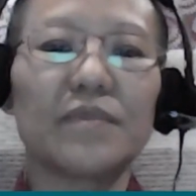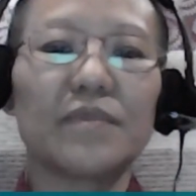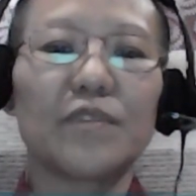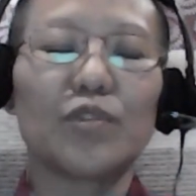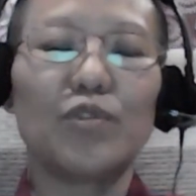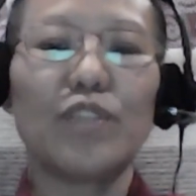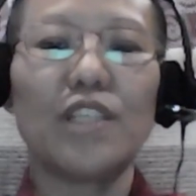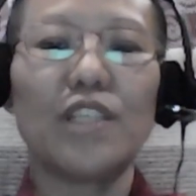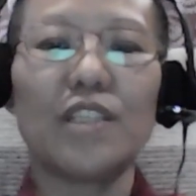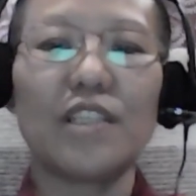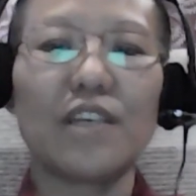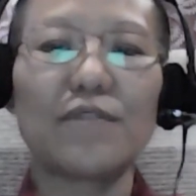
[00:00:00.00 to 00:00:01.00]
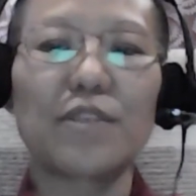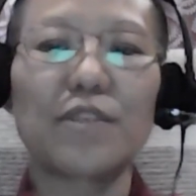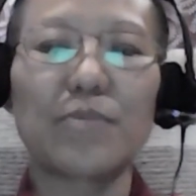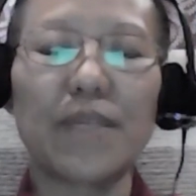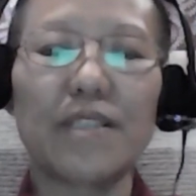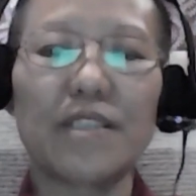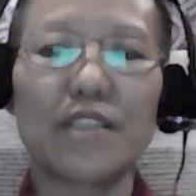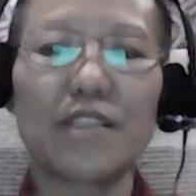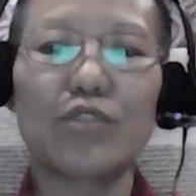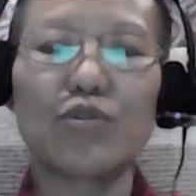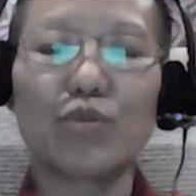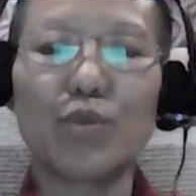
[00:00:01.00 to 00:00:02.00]
So you need enough space
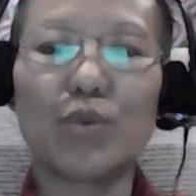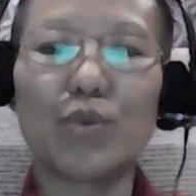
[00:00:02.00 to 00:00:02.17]
just to